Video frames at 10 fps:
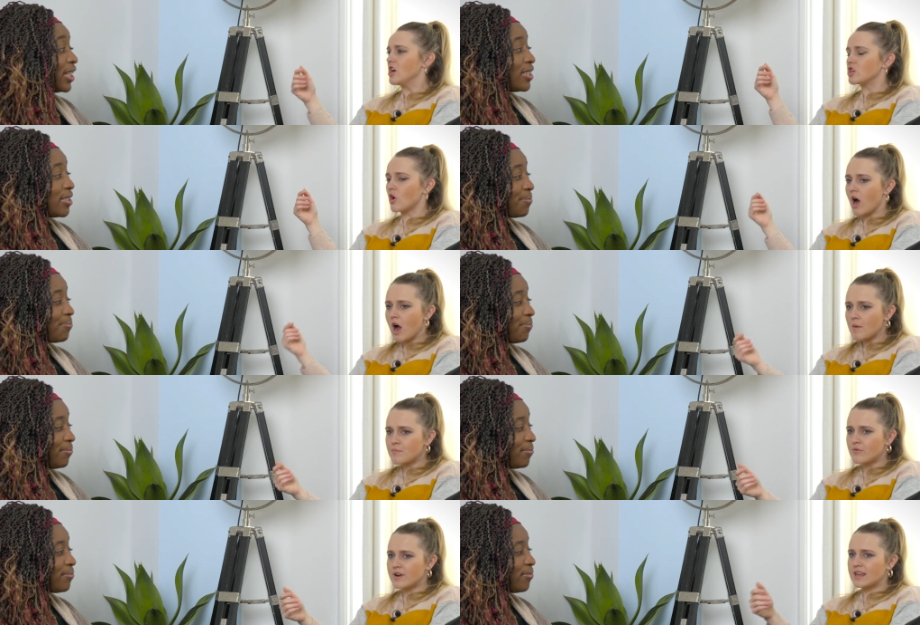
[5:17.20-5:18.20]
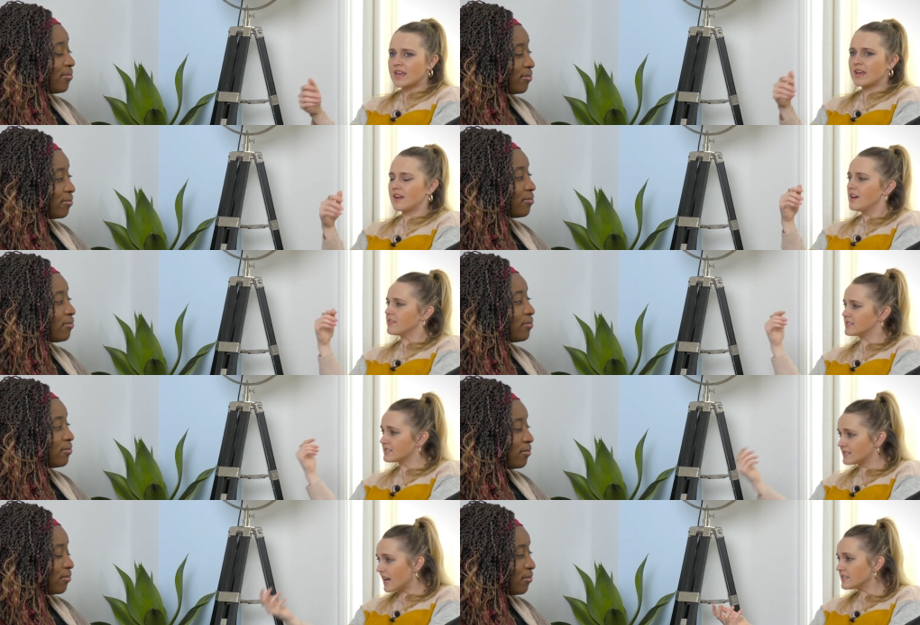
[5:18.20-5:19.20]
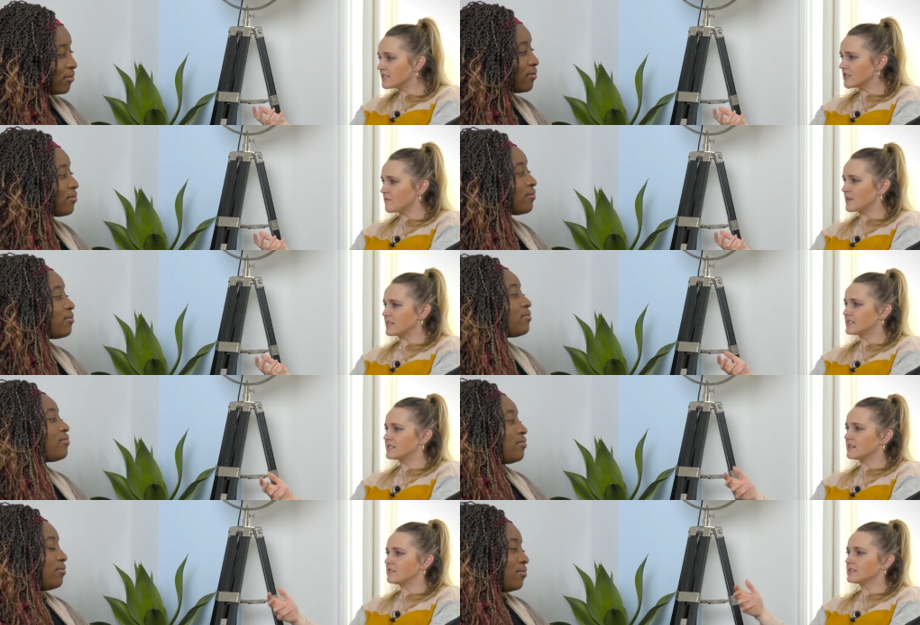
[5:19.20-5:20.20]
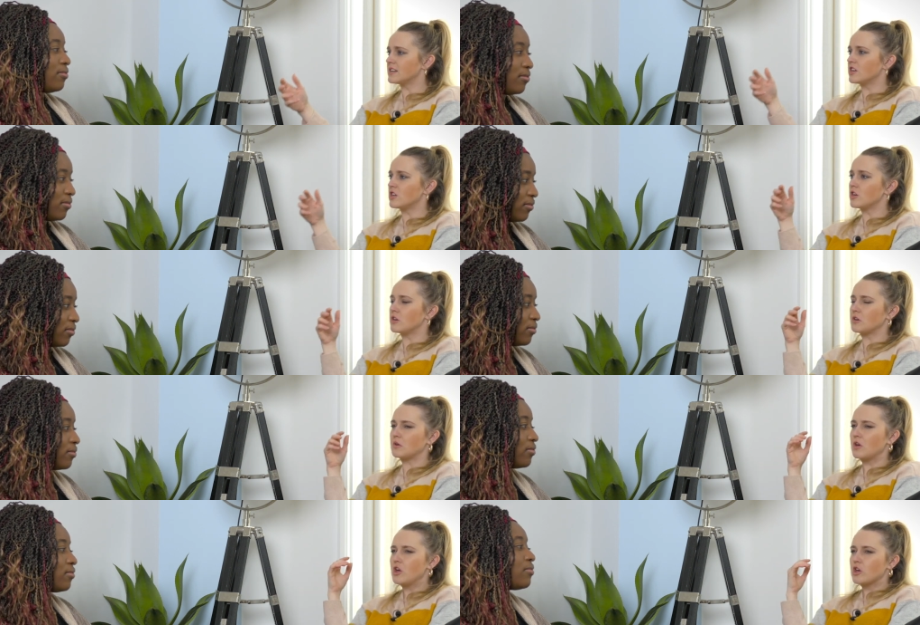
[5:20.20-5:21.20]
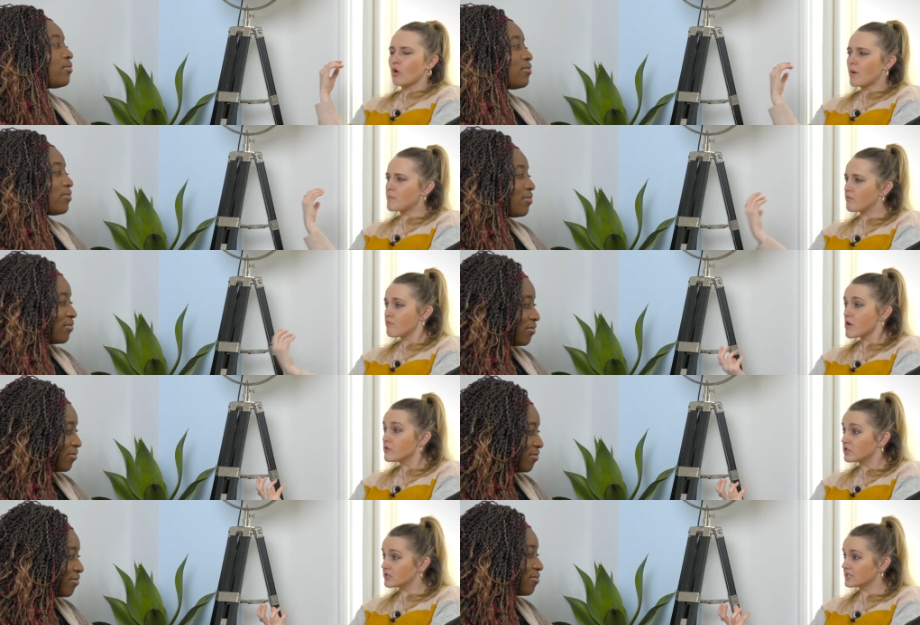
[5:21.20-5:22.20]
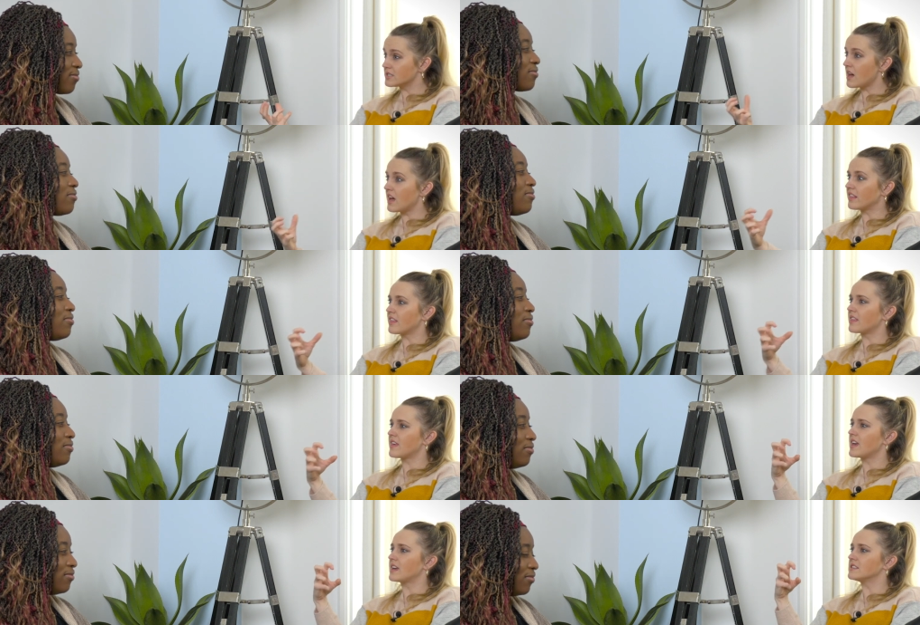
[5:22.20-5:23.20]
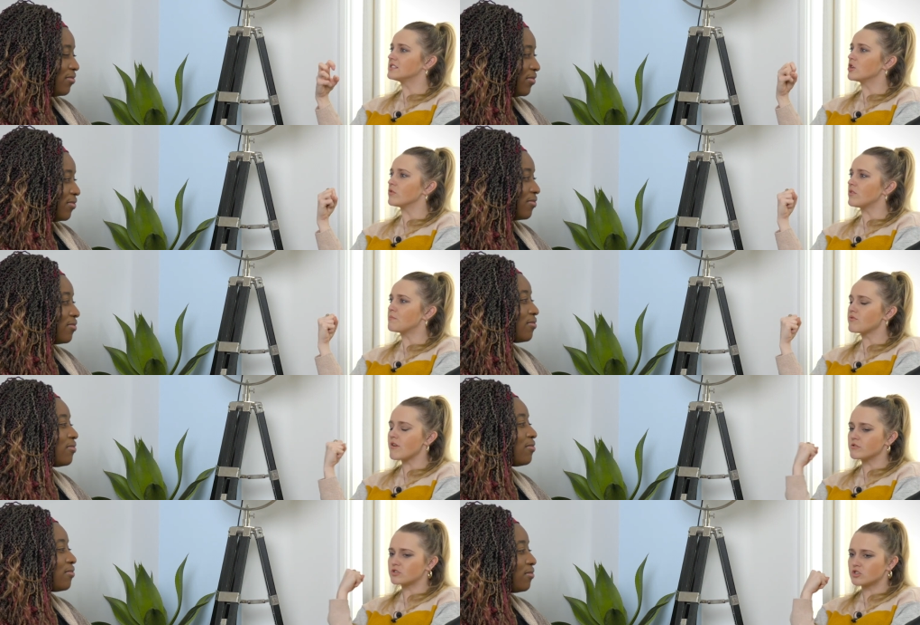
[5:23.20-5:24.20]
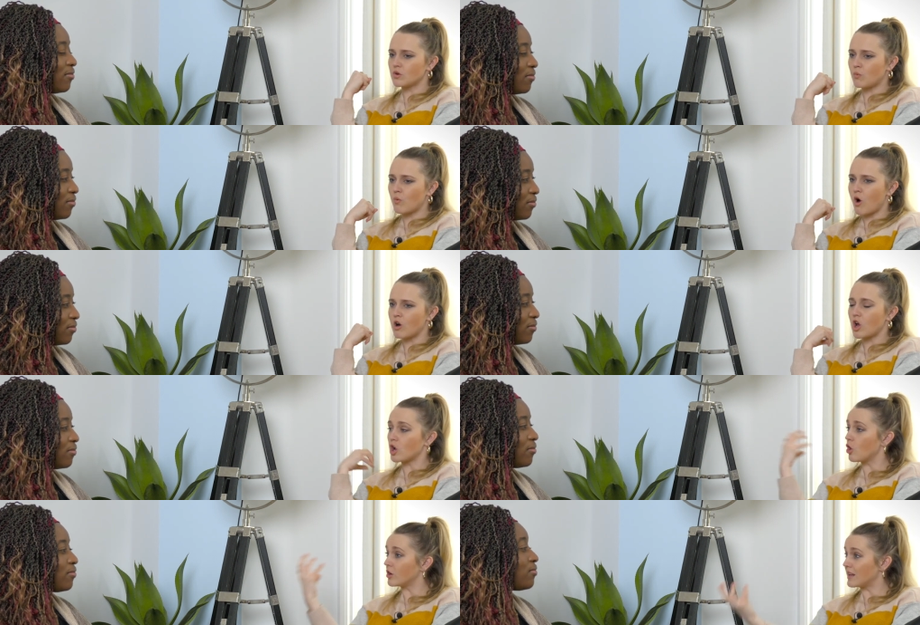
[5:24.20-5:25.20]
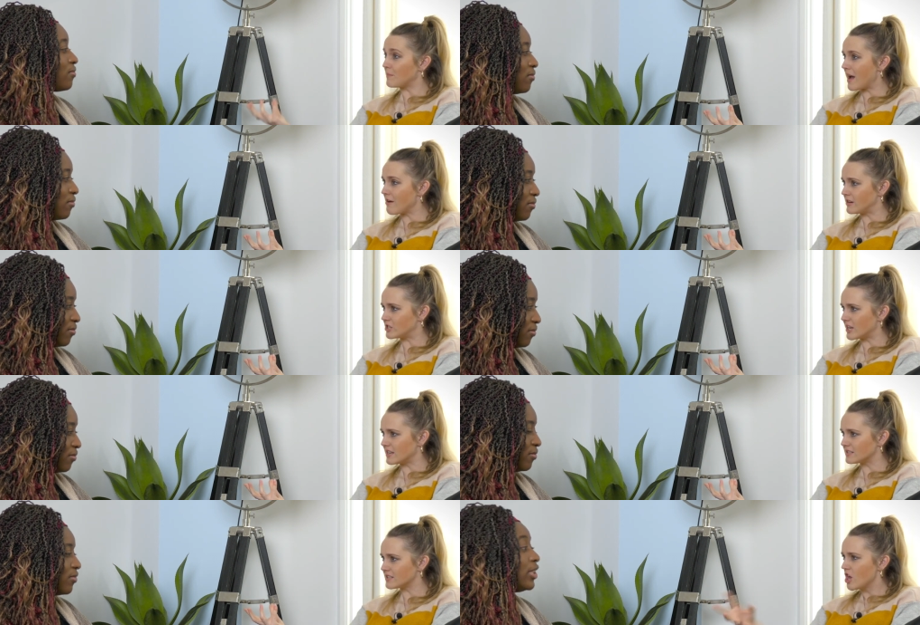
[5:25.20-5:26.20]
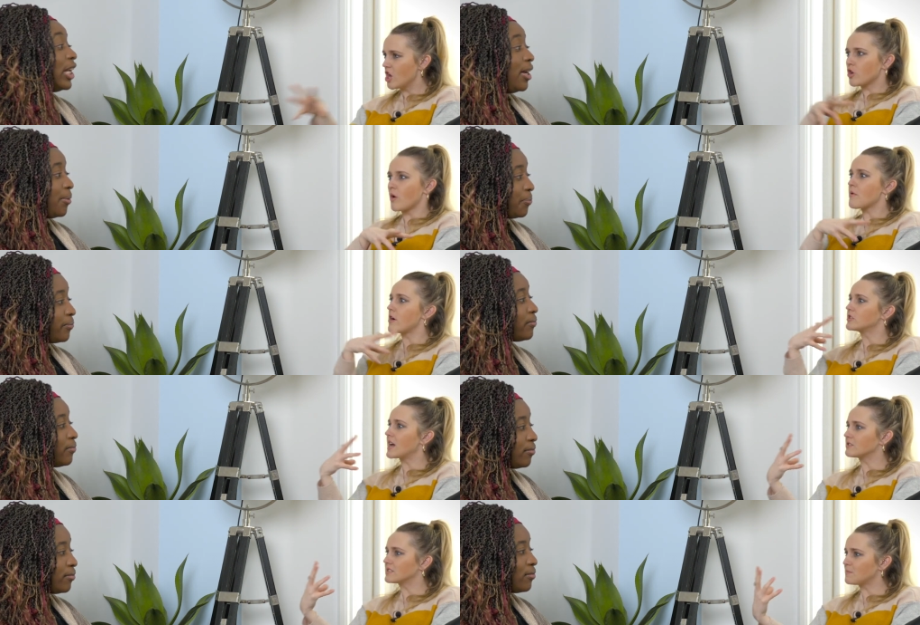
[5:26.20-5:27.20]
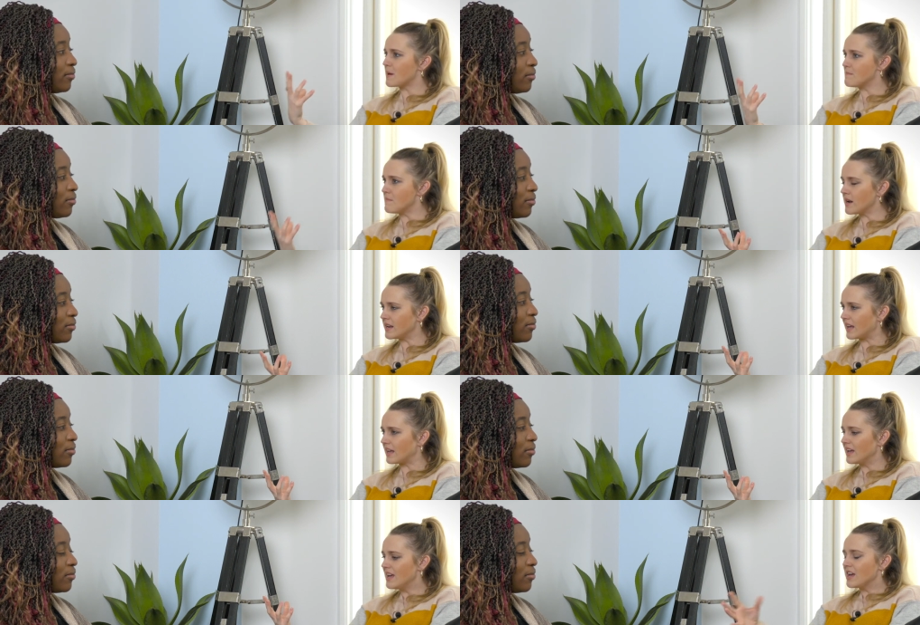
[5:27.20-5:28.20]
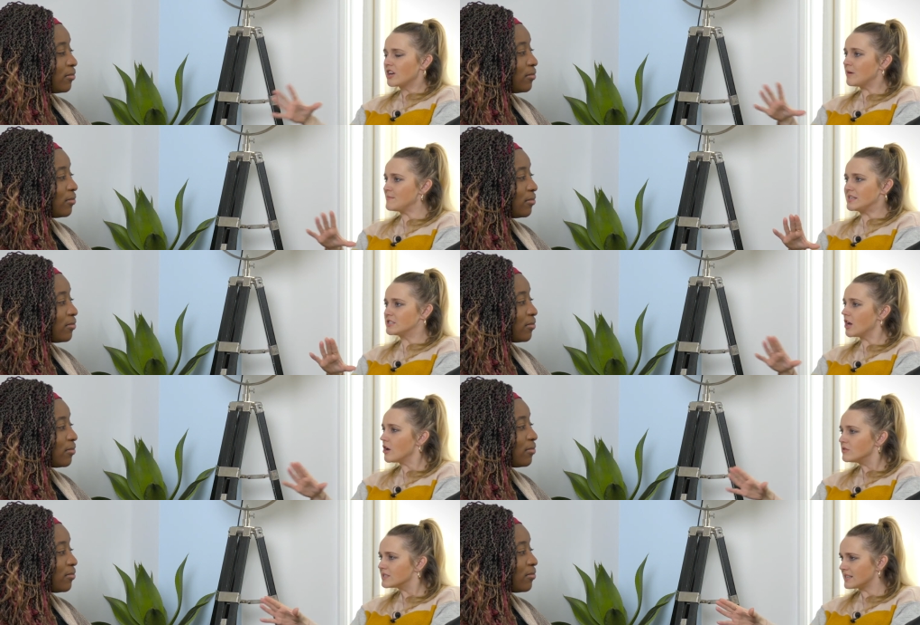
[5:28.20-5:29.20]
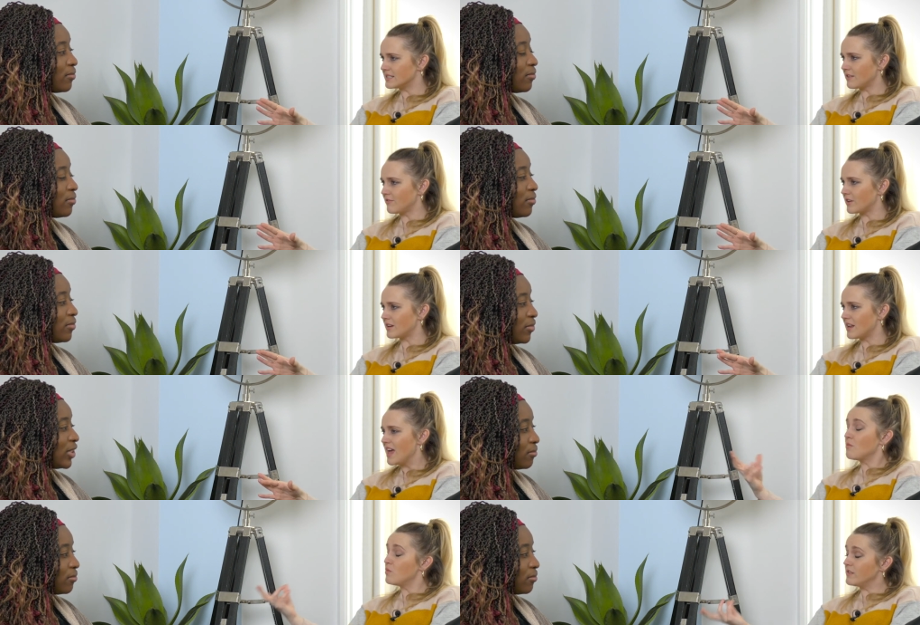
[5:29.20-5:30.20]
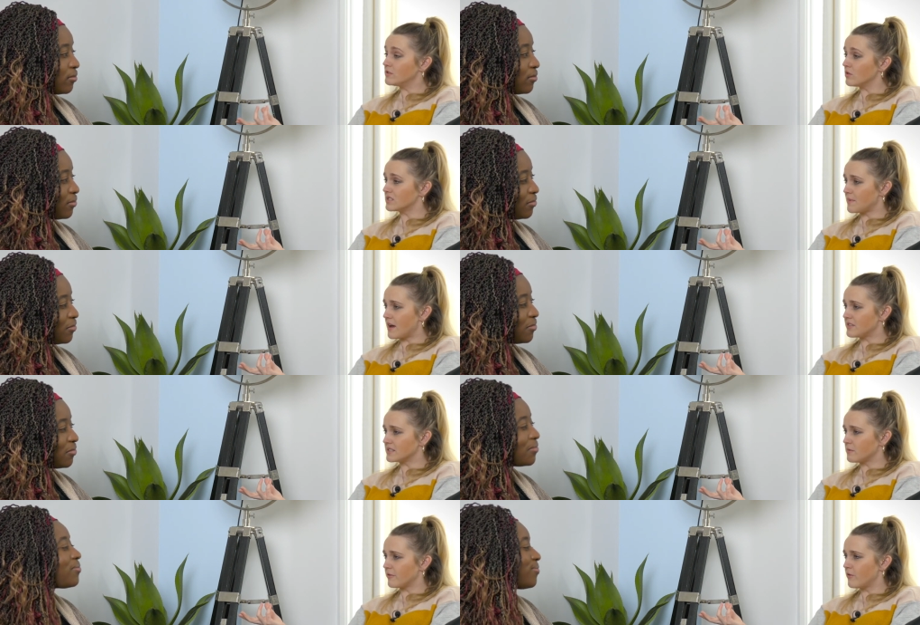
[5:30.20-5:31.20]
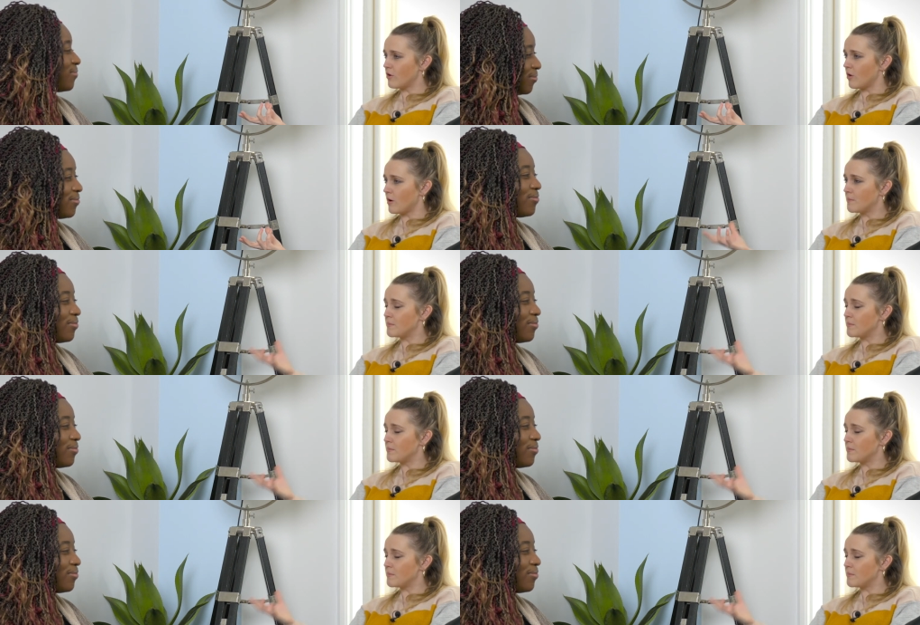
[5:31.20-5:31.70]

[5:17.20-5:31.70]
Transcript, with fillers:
Speaker 1: Yes. Your upbringing, the standards that have been instilled in you, your approach to certain things, your approach to what a godly marriage is, yeah. your approach to how to spend money can be totally different. And we've talked about this before